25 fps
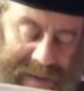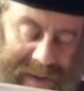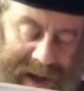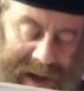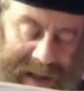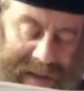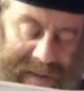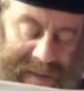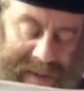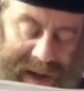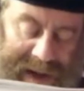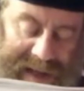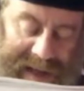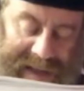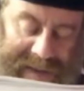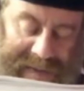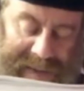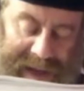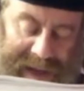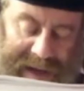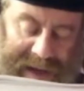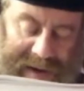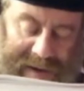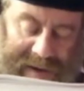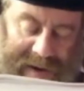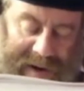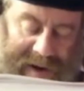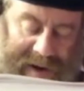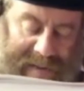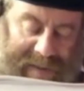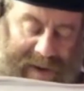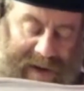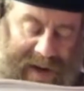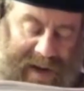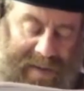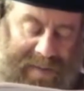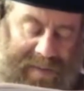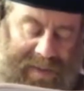one must make only
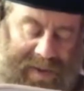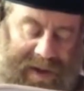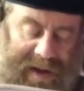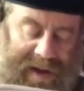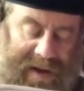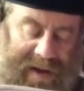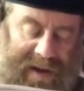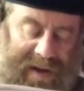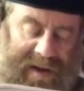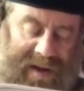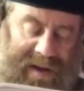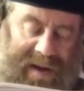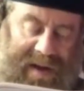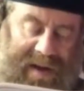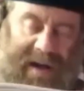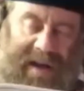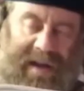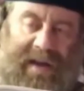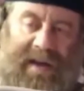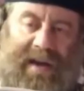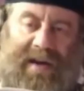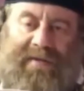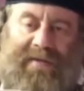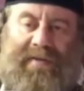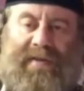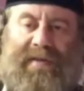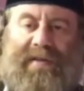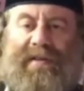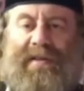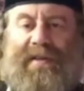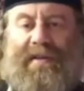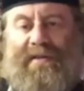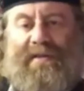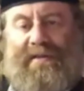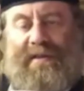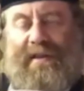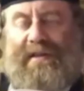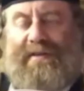bareplia gefen.
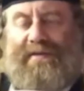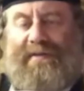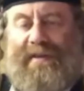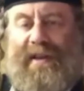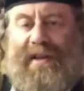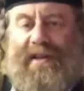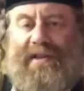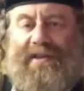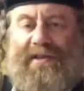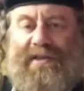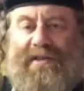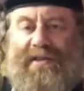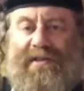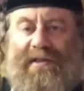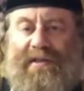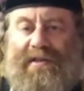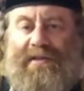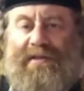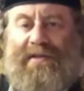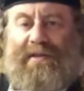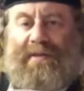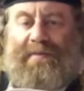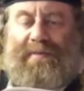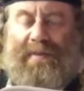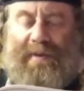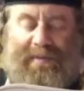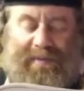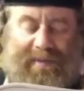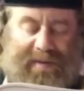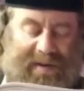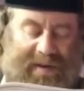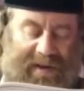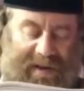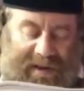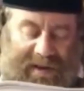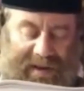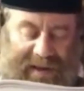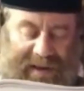So it's very interesting. So
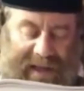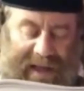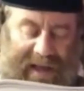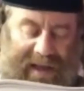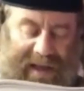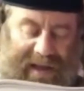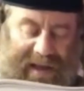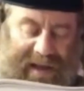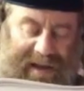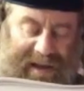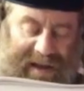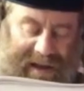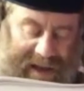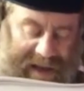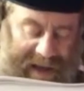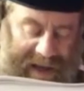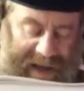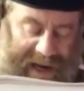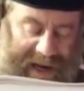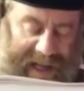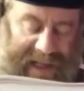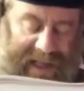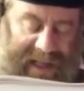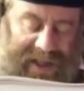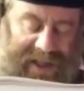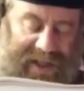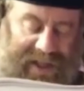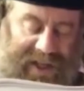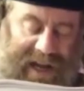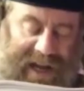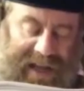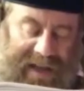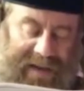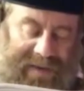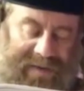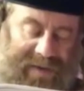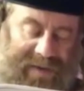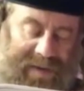people, it's like a little
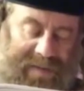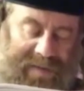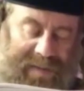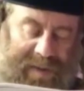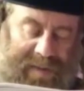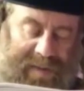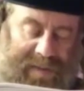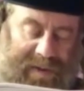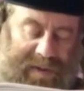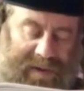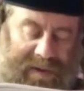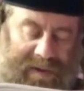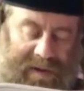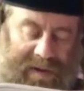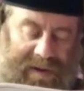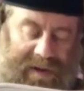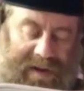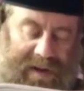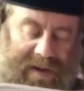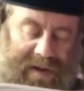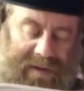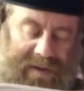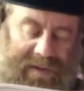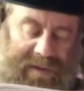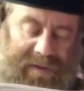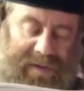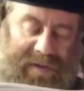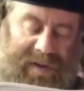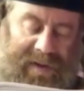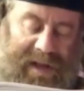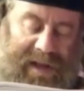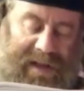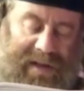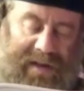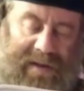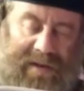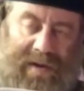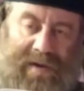shocking for people who do
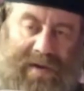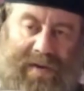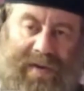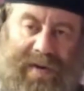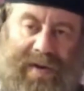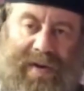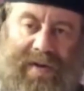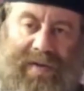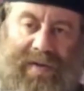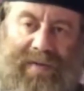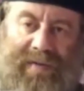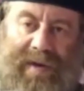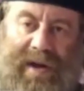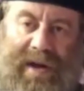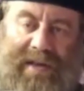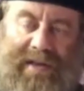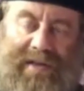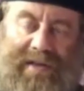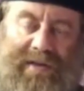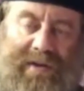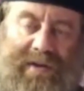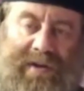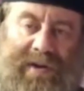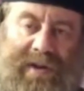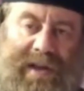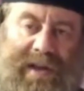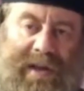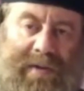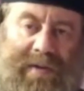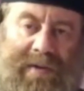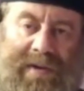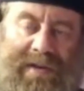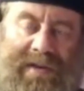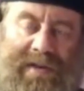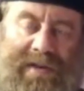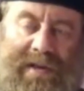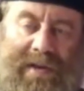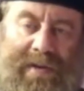not know, right? So he
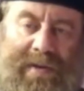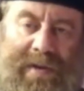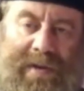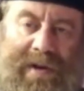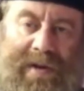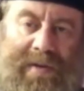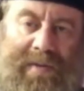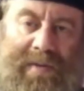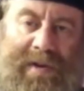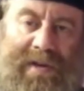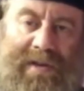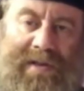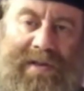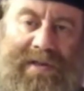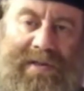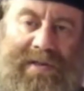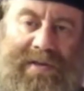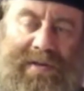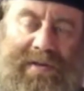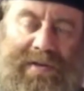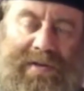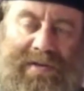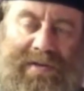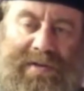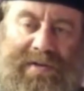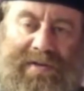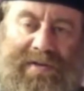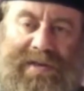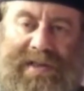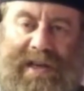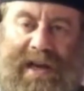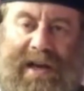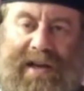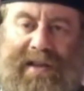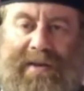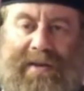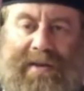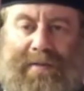only wants to
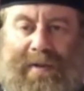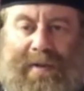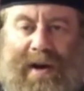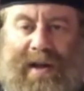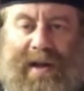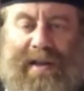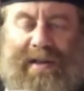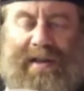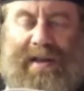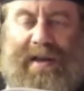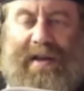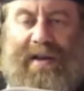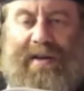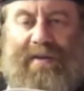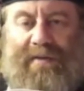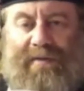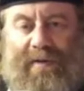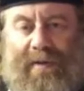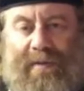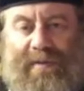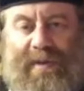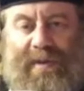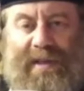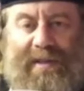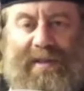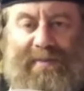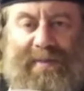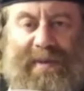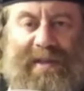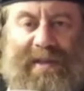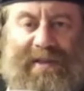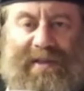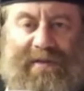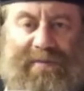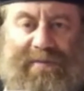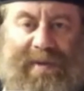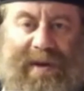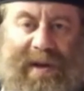suck the wine from this piece
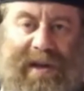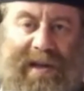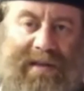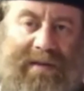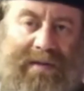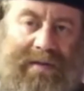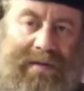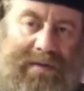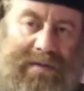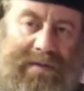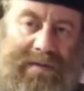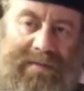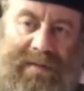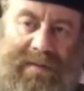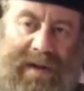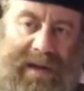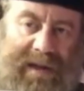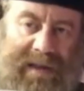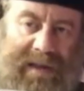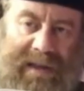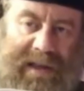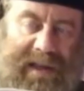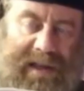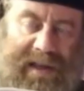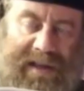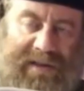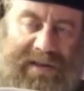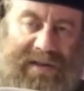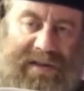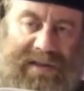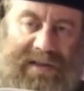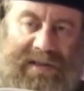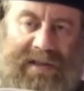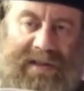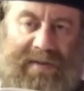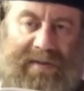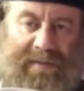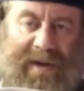of bread, right? He
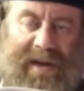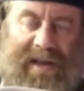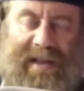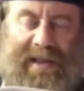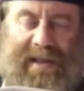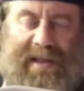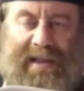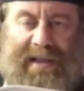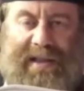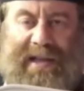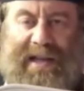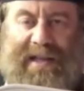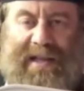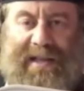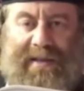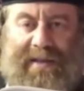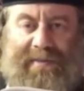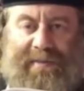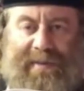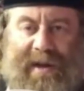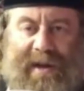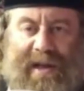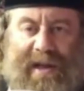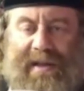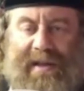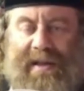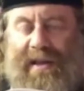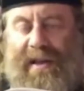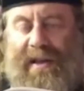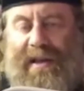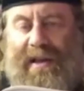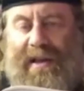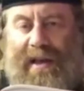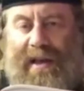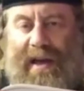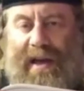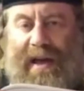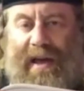interested in wine, not in bread,
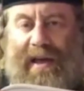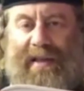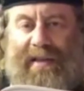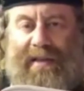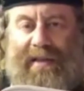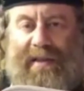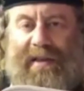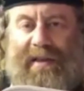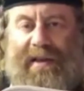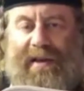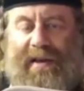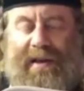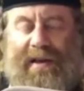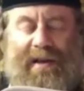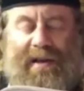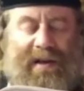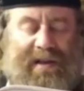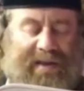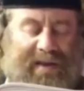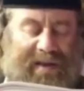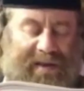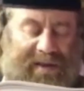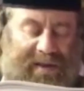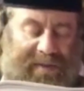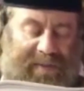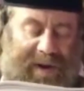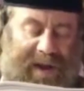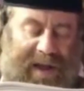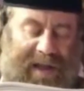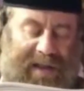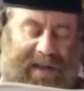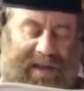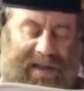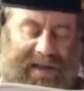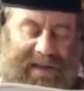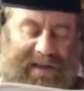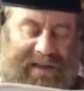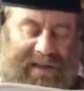and the
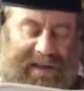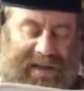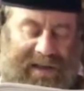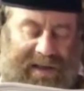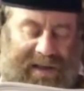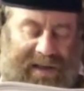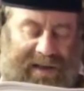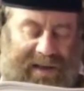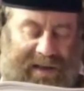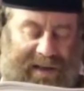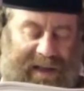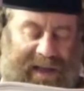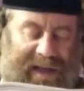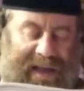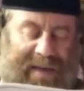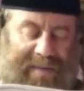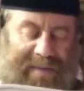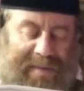bread is like a